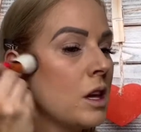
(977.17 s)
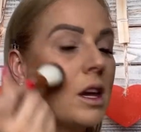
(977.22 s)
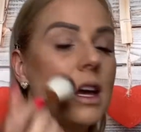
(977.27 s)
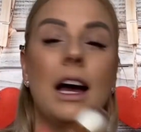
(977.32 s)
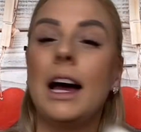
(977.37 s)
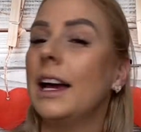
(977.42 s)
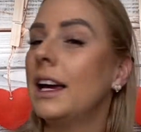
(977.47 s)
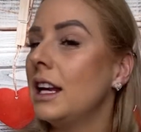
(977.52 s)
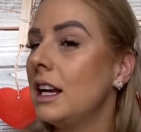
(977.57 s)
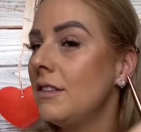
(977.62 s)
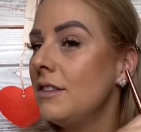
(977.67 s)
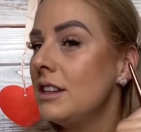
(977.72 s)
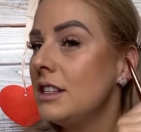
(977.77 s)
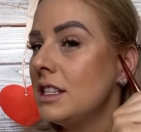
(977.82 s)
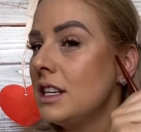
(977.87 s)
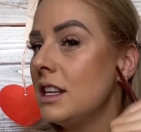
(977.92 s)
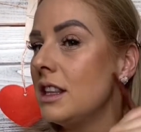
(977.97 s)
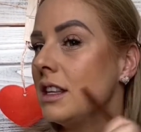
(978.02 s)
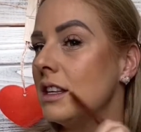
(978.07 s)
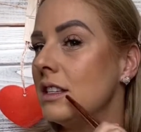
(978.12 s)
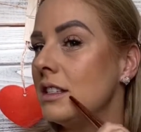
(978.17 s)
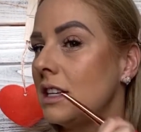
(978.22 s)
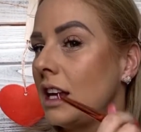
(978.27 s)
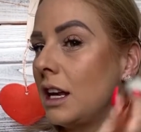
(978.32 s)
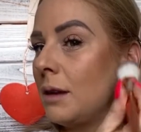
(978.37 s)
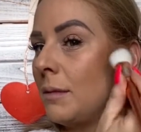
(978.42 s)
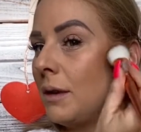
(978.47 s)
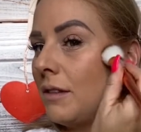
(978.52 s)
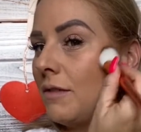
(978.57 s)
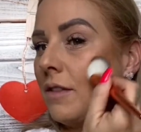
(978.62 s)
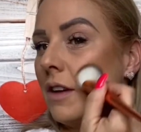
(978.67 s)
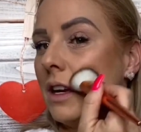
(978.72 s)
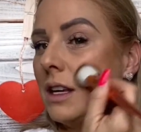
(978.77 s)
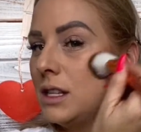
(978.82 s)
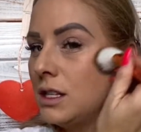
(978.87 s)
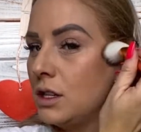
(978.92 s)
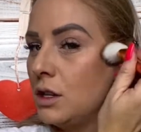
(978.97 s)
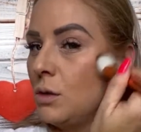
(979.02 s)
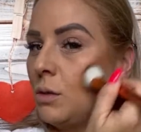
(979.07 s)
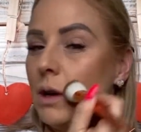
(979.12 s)
I can never see this side of my face
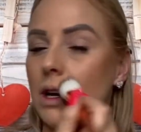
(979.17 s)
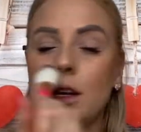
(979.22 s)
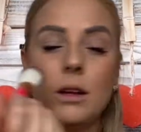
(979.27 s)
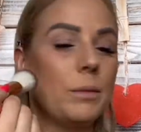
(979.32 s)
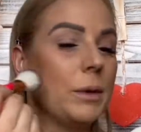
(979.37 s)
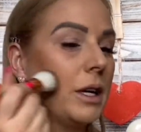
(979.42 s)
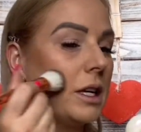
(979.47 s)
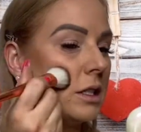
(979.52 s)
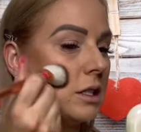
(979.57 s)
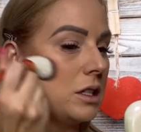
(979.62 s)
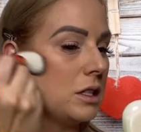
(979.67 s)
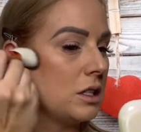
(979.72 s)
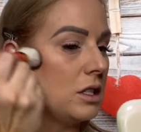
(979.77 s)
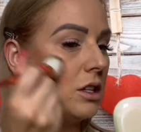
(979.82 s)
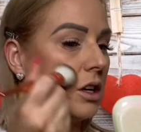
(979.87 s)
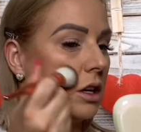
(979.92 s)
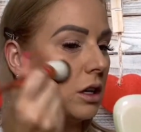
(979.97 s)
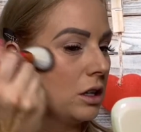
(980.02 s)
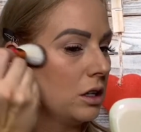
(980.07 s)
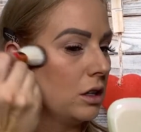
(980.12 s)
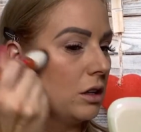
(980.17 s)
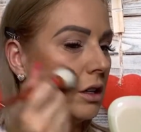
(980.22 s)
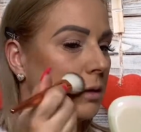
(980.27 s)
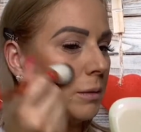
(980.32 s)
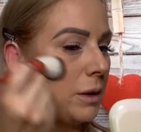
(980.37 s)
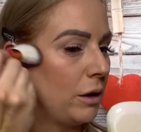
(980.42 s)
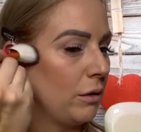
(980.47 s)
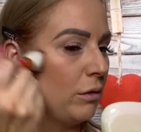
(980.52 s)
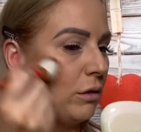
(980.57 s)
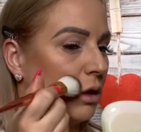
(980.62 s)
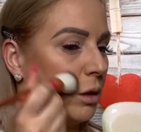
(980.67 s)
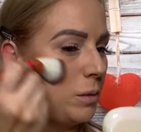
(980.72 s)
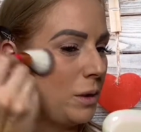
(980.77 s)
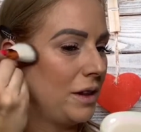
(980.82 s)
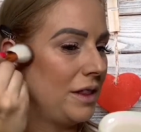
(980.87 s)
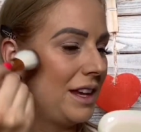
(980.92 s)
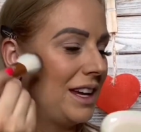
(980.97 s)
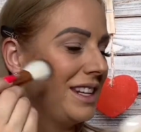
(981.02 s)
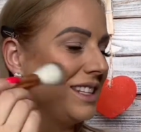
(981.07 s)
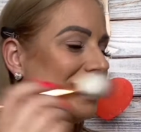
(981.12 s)
too well because it's darker in my room on
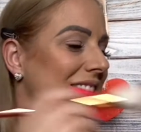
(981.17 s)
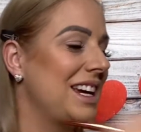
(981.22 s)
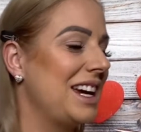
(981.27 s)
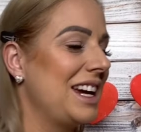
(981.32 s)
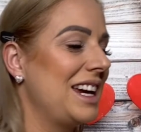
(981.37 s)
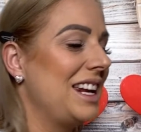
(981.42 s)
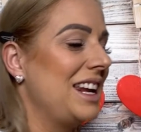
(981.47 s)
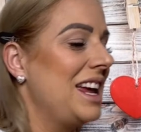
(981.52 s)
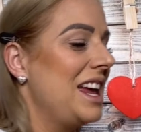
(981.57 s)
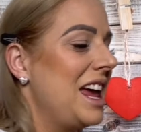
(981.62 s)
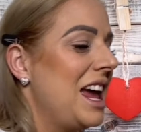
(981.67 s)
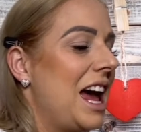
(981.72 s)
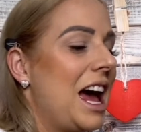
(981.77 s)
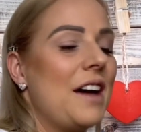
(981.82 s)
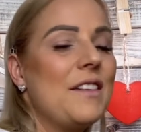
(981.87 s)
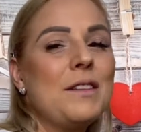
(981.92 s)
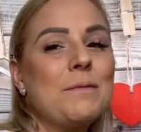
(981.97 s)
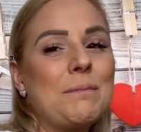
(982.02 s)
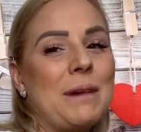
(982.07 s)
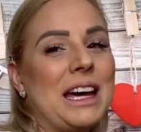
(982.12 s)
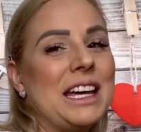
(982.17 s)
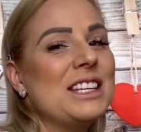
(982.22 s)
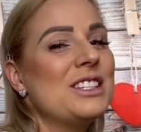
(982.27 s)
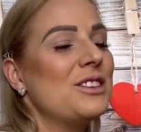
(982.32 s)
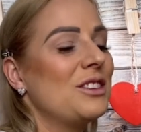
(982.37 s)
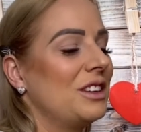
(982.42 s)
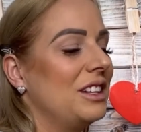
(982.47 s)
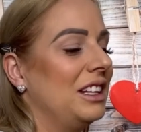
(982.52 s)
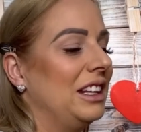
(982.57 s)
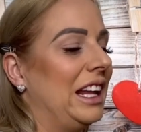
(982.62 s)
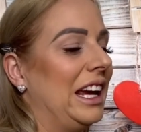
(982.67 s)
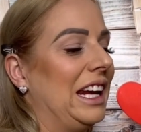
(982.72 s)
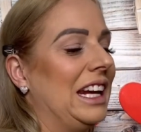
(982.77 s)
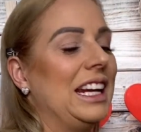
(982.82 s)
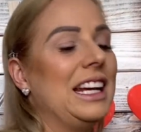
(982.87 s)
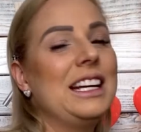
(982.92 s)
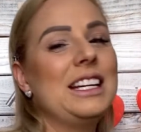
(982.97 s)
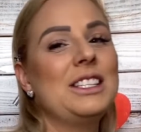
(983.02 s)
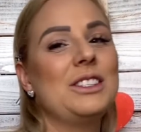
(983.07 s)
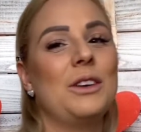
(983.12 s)
that side. I haven't mastered the
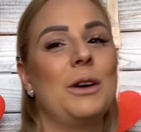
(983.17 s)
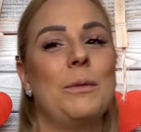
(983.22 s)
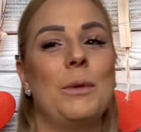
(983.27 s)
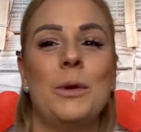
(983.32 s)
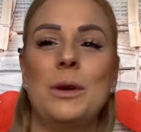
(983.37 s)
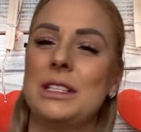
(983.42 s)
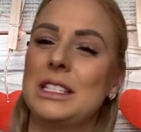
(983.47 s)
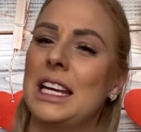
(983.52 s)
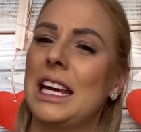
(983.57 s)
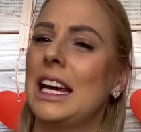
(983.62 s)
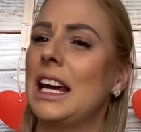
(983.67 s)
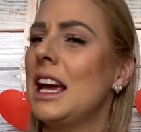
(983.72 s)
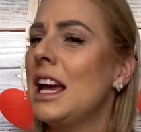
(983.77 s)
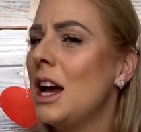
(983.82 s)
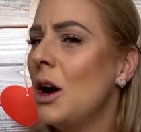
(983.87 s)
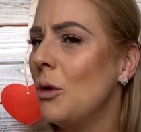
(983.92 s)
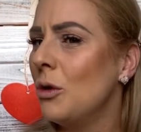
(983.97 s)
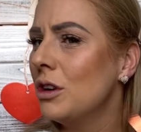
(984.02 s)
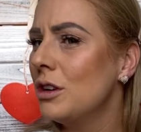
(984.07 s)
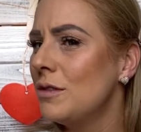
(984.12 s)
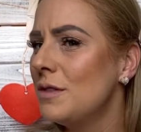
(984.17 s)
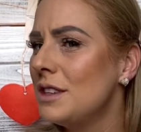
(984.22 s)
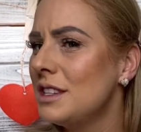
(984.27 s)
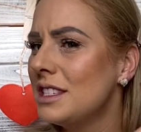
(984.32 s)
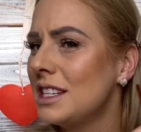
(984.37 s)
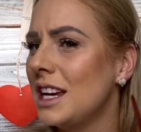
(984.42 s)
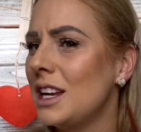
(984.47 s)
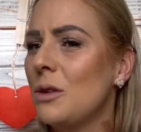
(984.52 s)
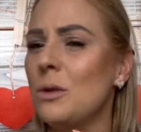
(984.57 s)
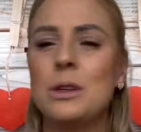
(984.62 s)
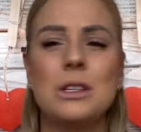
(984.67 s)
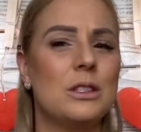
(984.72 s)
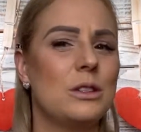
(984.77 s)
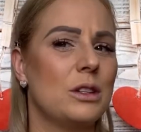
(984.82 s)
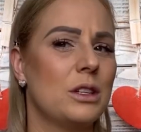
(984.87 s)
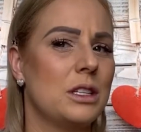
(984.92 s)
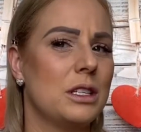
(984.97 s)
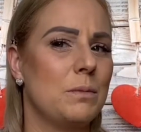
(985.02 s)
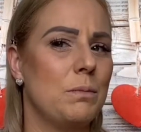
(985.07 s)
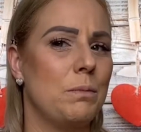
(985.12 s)
lighting, so I'm always like, wonder if this side always
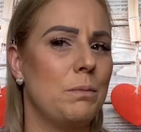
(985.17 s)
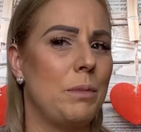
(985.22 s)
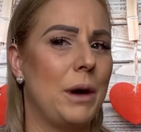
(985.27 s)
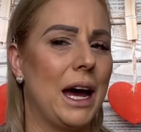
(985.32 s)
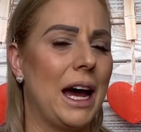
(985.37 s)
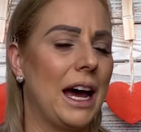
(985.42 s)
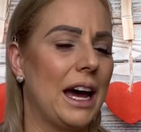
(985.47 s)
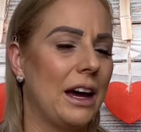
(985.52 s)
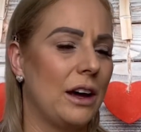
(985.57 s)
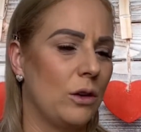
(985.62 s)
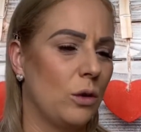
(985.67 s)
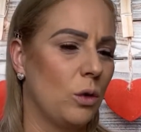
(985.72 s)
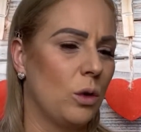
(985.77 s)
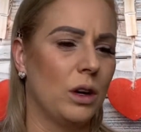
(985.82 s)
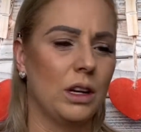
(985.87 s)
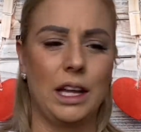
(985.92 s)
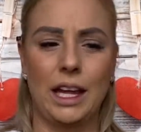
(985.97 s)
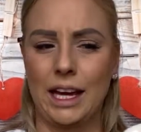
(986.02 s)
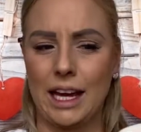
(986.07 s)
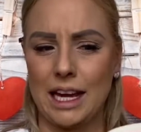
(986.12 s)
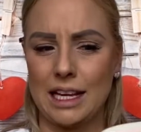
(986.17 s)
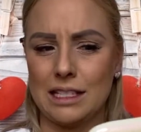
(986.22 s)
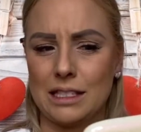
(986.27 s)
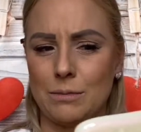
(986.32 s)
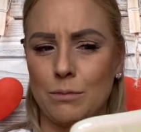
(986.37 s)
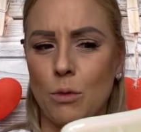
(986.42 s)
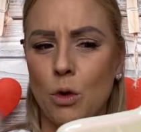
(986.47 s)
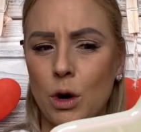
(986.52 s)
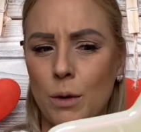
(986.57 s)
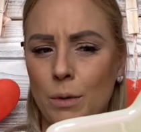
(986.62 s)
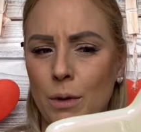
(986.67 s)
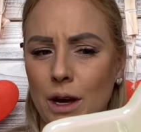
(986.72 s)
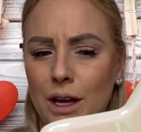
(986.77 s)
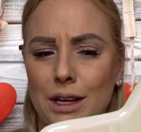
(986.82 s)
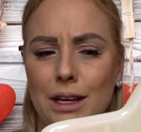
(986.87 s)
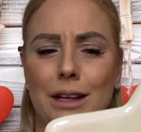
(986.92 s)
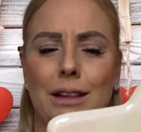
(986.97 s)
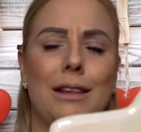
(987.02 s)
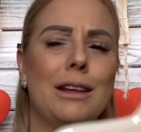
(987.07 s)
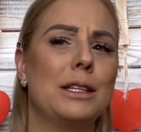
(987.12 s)
looks bad or like has more
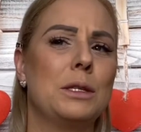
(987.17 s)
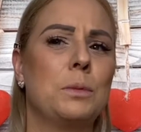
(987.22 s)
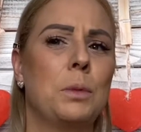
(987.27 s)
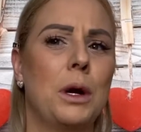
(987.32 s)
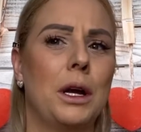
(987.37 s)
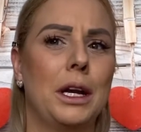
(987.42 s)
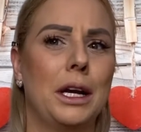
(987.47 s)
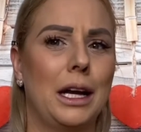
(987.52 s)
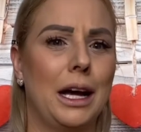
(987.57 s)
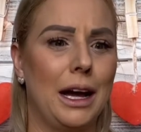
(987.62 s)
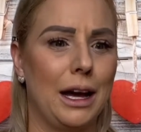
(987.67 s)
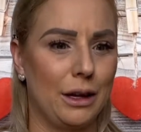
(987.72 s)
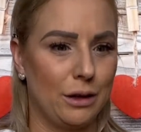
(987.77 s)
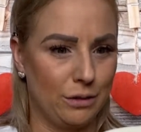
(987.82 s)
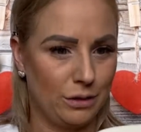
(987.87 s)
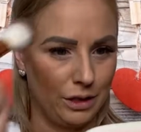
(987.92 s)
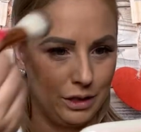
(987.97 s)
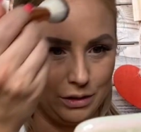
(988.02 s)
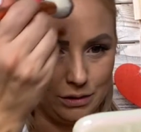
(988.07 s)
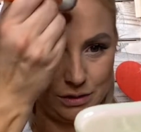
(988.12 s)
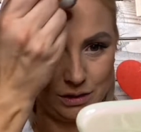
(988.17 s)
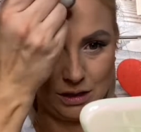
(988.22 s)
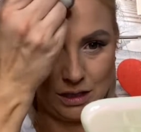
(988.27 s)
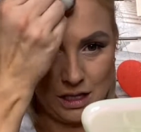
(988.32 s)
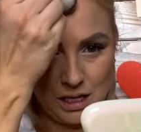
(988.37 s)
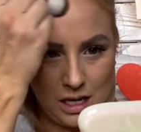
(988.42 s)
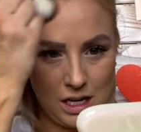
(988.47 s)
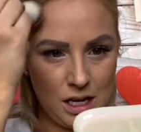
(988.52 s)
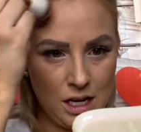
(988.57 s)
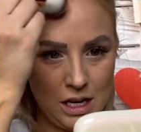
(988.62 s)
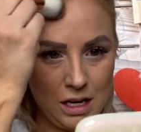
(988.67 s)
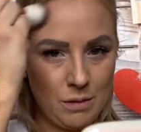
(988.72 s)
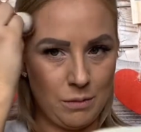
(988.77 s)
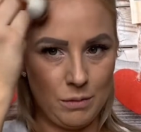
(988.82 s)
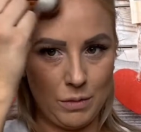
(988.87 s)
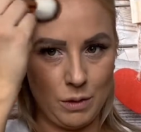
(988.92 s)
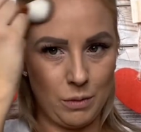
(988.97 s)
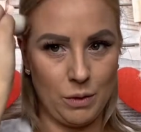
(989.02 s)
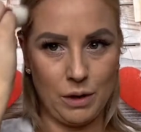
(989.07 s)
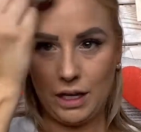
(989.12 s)
product, less product, I don't know.
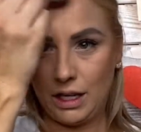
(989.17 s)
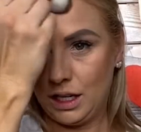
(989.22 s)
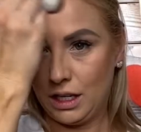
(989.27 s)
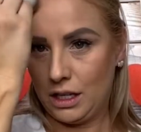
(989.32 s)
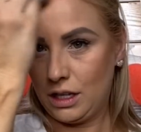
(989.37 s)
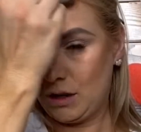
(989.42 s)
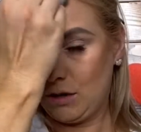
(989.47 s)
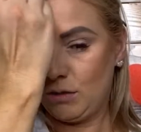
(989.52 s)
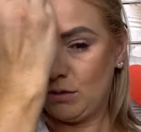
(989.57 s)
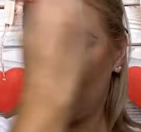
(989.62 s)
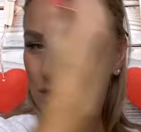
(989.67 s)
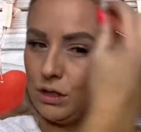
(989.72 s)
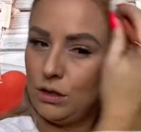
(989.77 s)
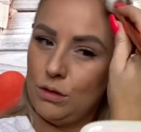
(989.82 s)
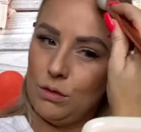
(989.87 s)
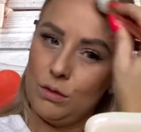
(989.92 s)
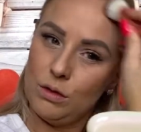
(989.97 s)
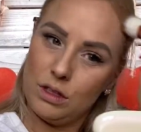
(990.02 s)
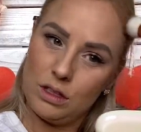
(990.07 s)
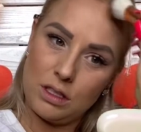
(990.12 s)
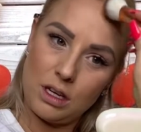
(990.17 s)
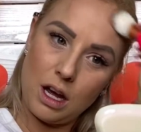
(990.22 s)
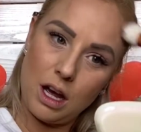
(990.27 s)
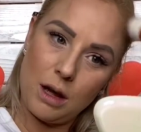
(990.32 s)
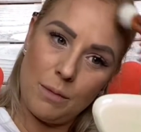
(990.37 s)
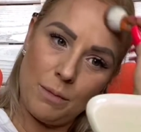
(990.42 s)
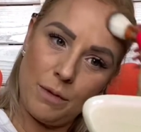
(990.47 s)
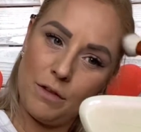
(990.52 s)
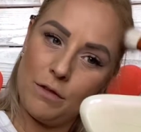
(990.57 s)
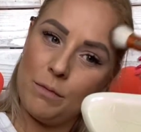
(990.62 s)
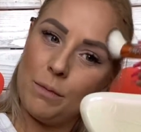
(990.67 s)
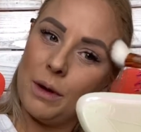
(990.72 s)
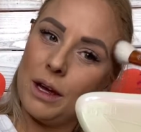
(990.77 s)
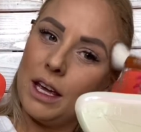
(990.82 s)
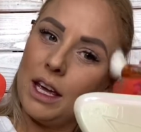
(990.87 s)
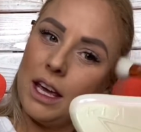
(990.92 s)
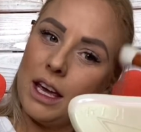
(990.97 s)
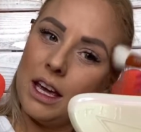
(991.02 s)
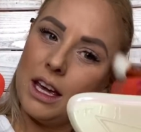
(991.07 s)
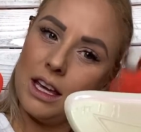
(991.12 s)
But we're gonna go to the top of my
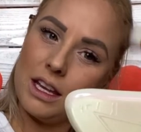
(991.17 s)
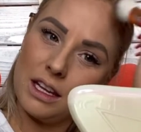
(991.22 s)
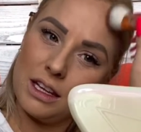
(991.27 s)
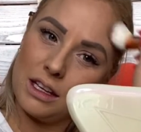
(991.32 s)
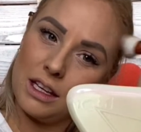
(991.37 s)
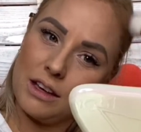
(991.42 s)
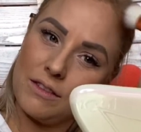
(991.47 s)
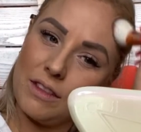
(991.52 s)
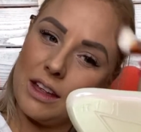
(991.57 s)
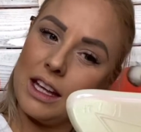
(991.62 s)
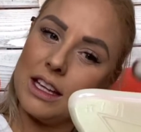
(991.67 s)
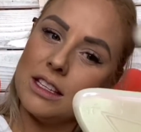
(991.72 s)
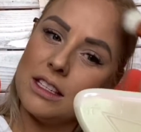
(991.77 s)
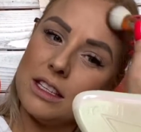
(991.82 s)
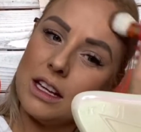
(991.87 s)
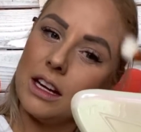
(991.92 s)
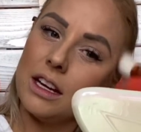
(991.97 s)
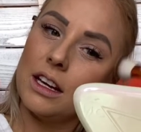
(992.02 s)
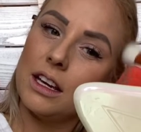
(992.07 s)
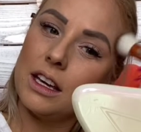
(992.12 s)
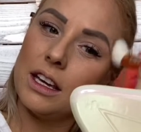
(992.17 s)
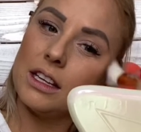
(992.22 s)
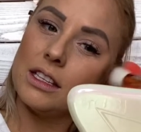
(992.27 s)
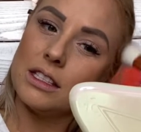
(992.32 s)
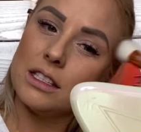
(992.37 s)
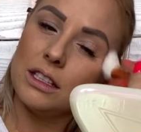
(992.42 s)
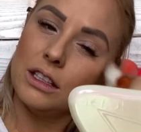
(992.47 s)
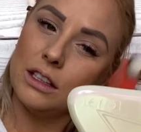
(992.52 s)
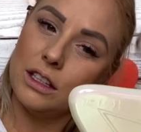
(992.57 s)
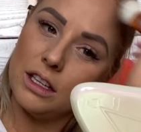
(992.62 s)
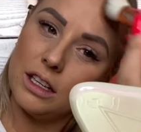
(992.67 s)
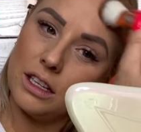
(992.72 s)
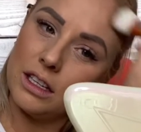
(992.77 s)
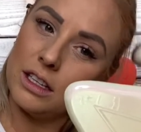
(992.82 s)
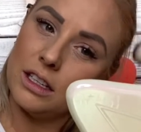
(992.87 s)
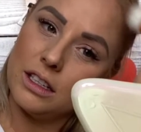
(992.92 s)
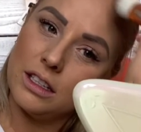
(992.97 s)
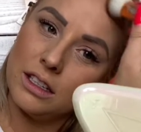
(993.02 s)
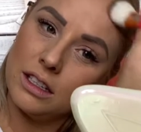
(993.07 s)
head and give that sun-kissed look.